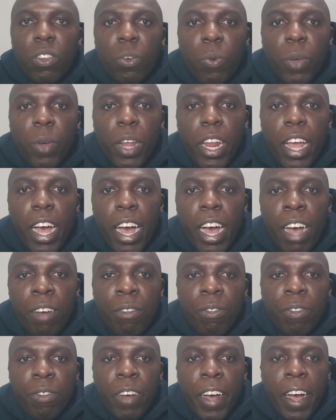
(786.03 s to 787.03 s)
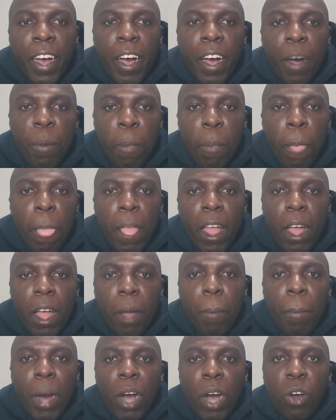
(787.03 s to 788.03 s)
we'll have
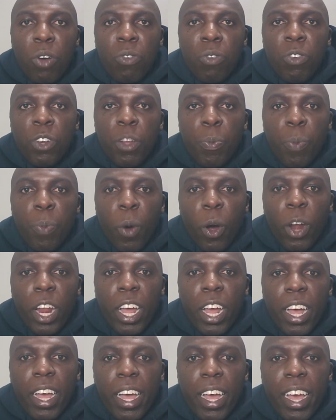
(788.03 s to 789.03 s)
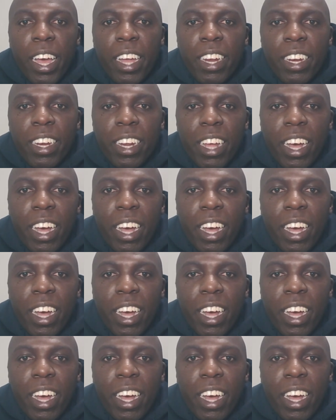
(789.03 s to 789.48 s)
Marco Vunipola and